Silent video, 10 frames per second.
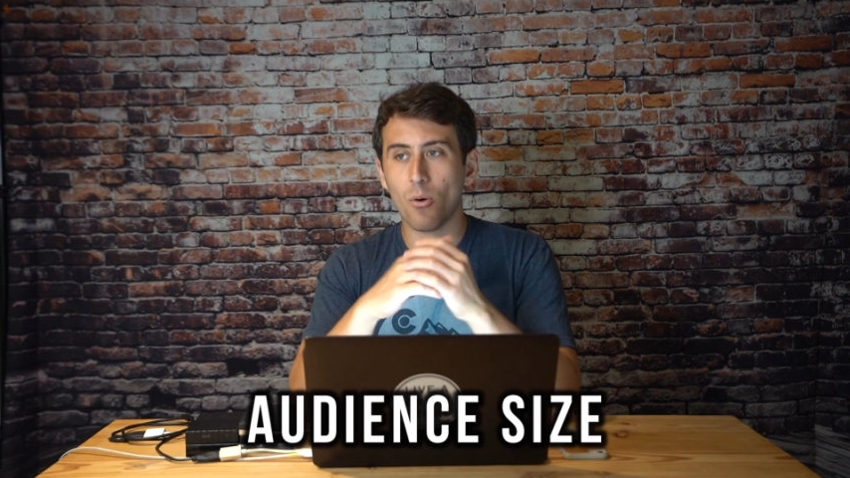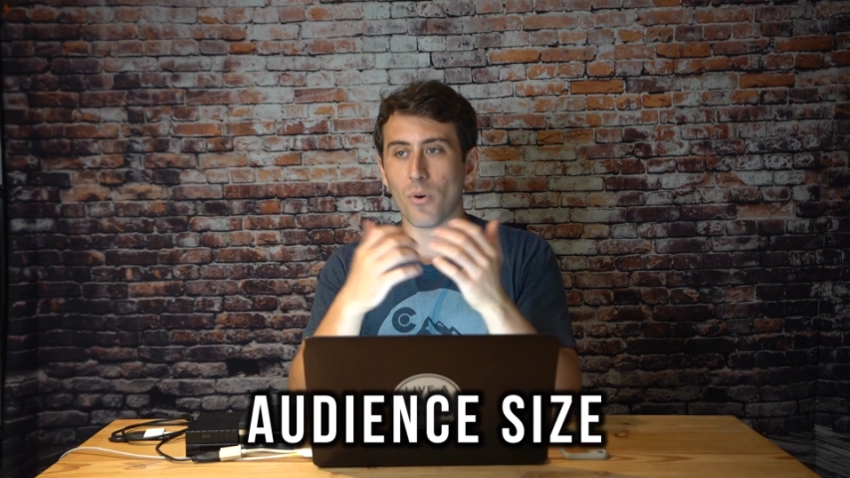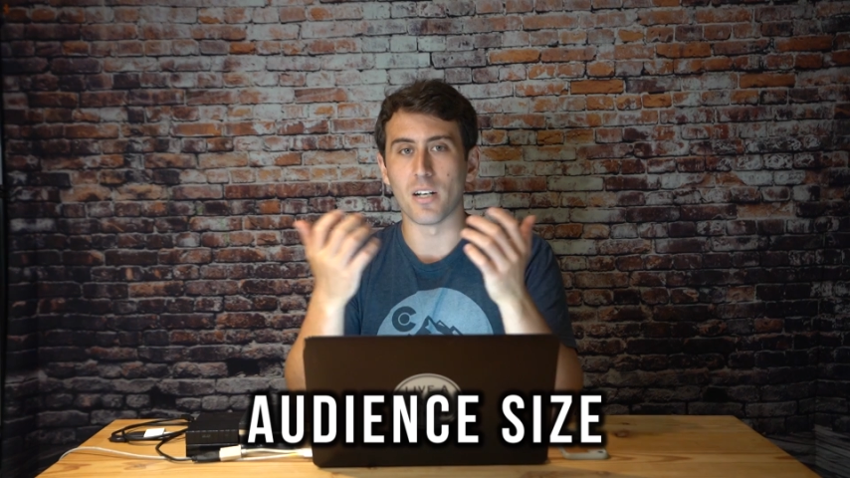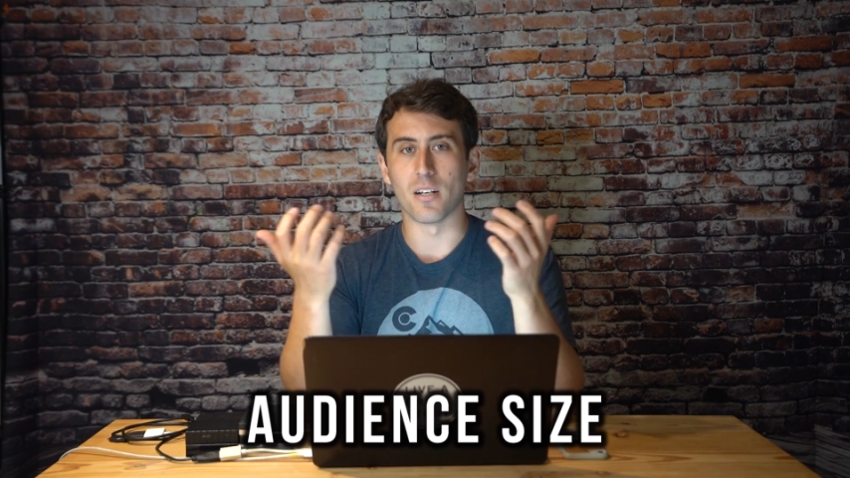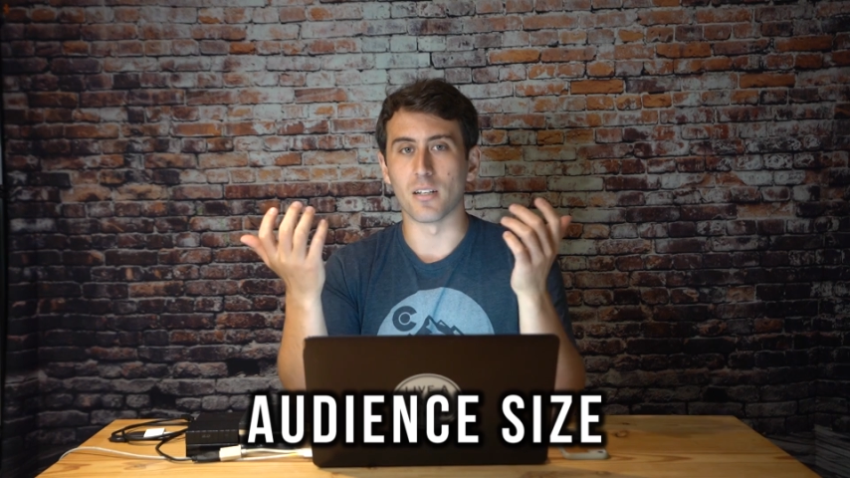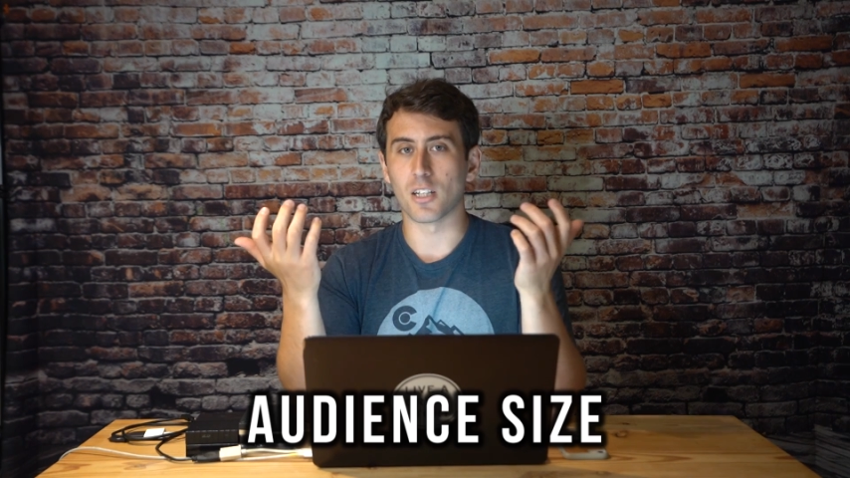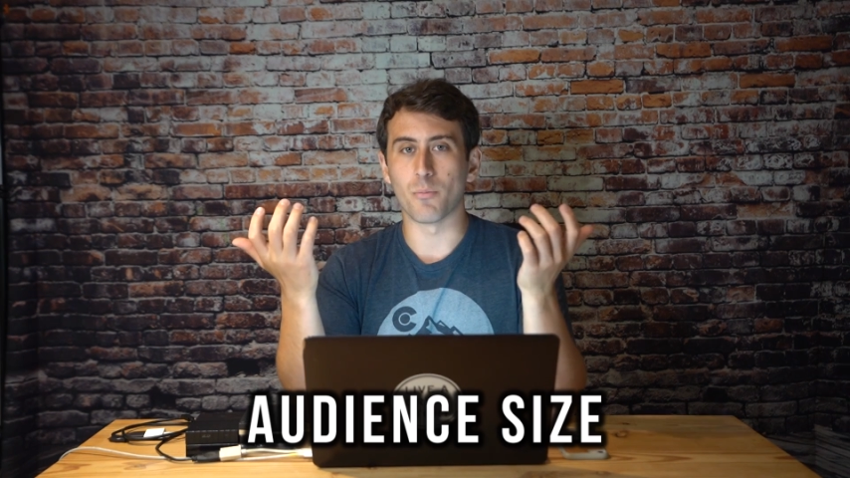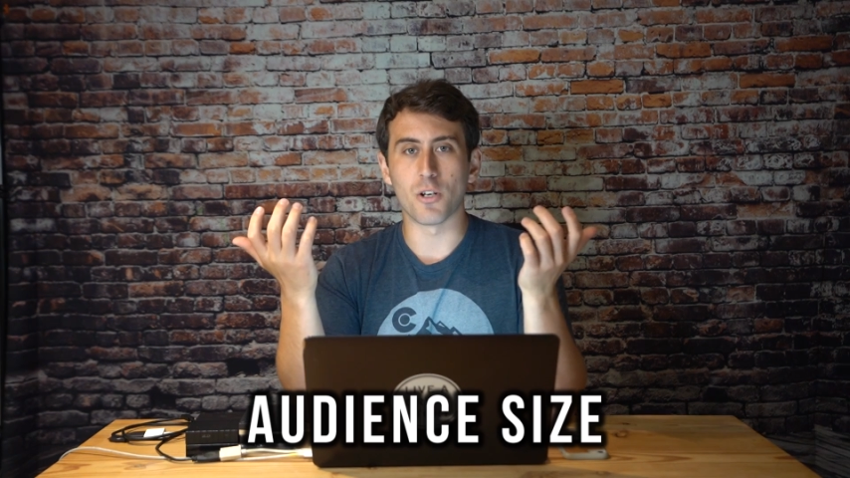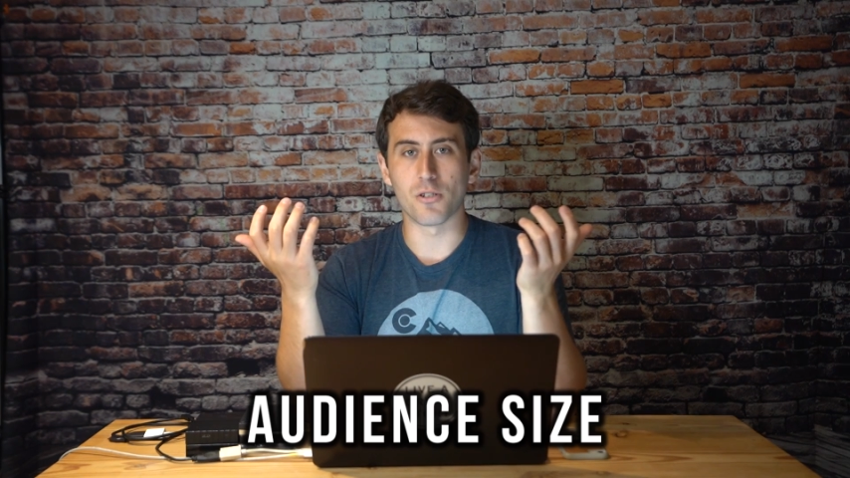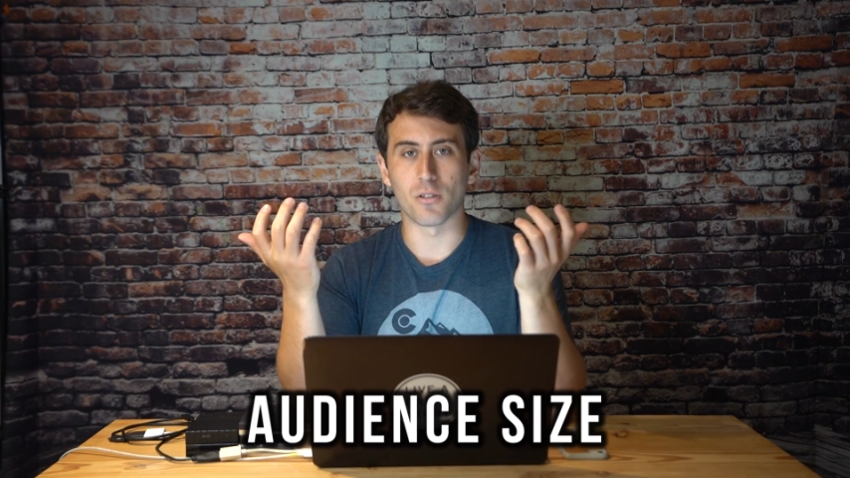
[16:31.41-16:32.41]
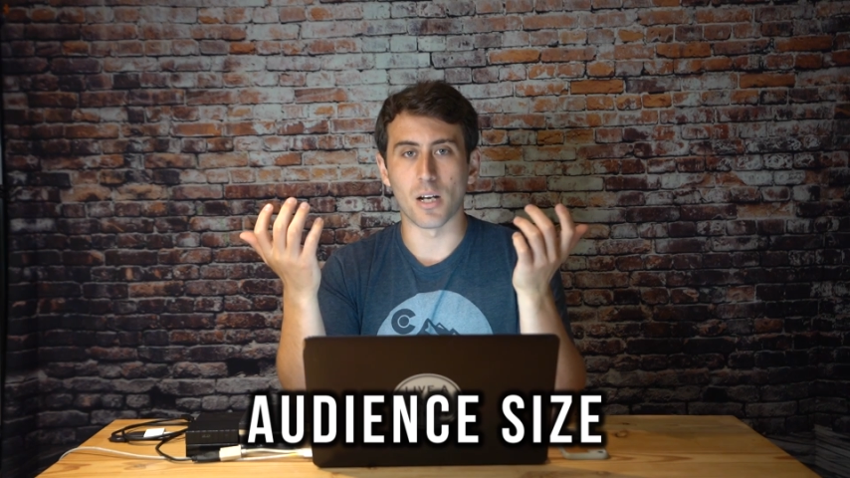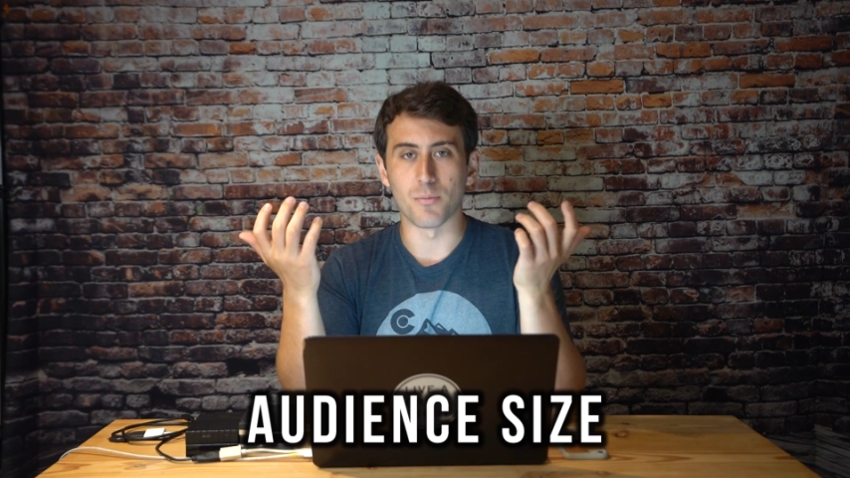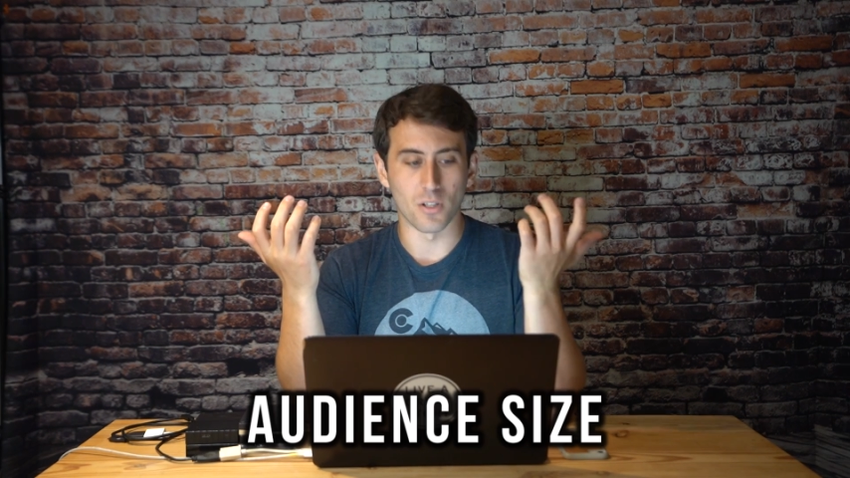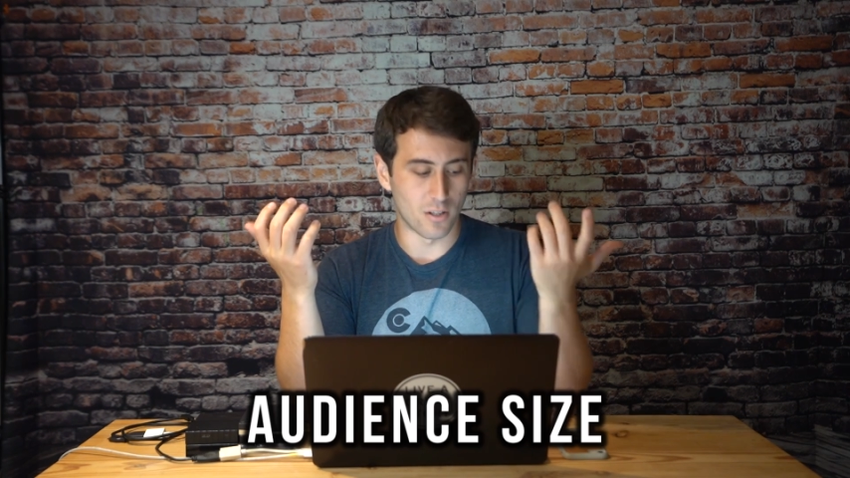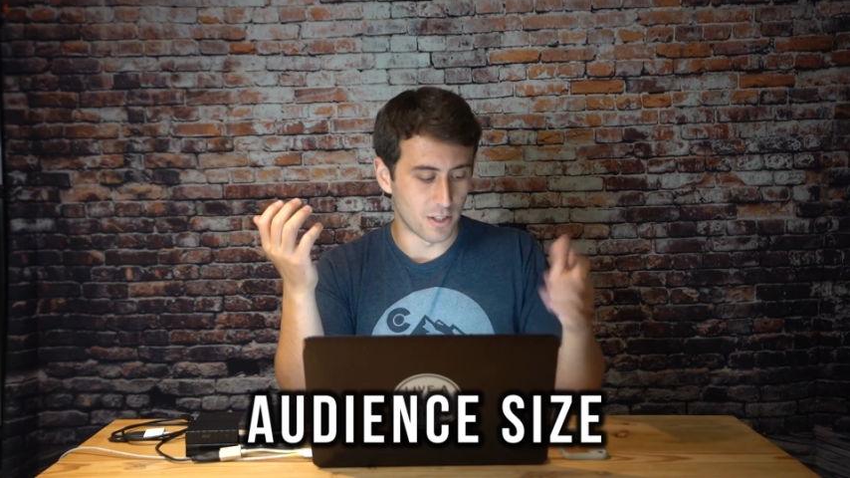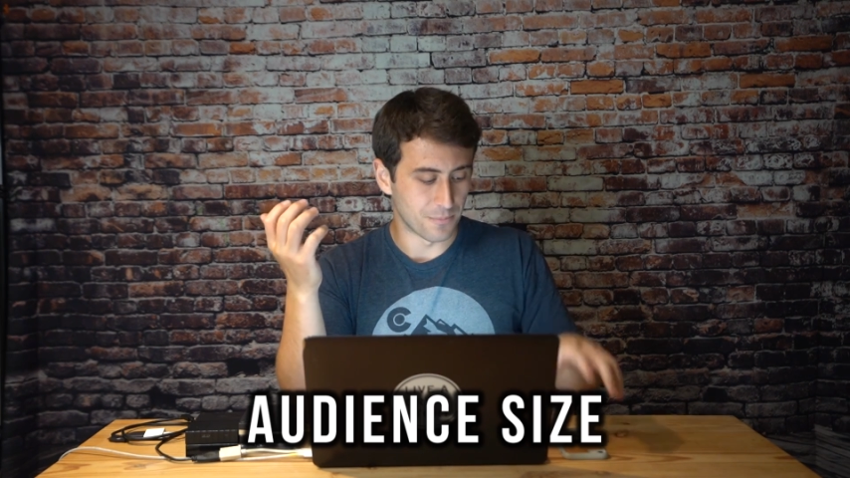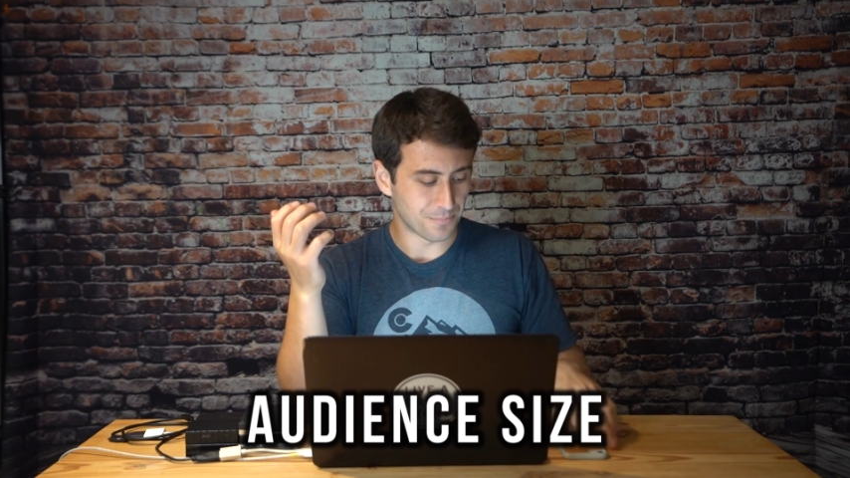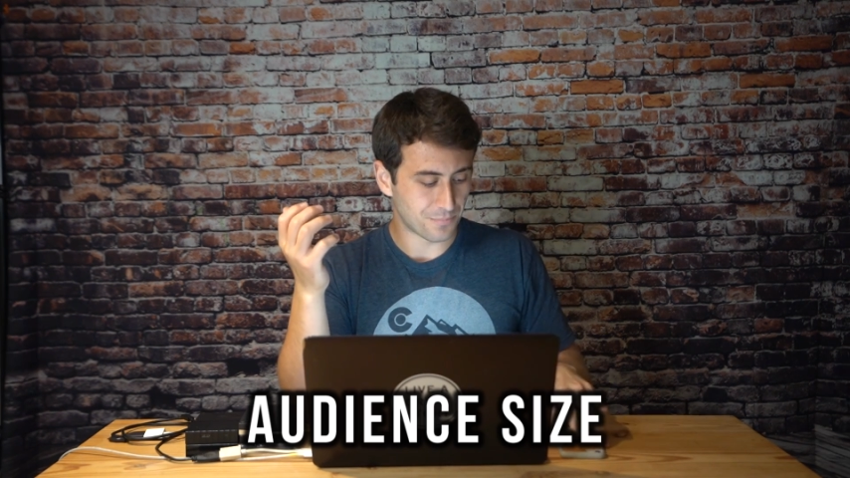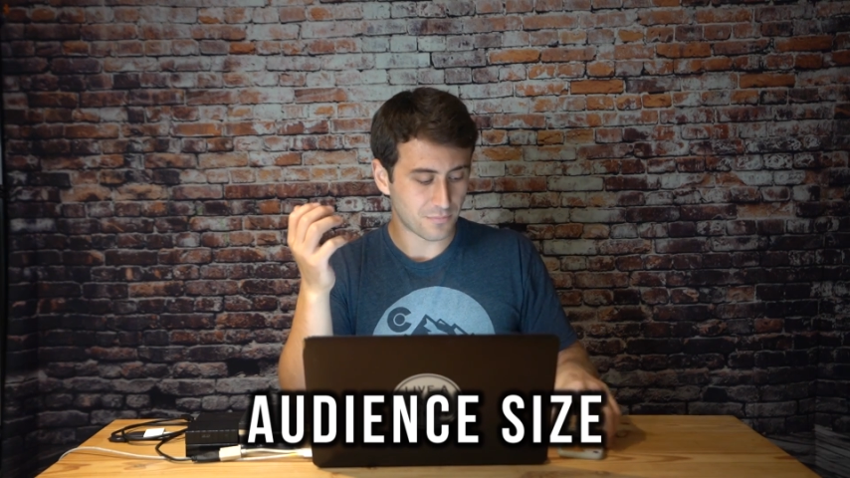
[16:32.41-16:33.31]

when a commercial comes on,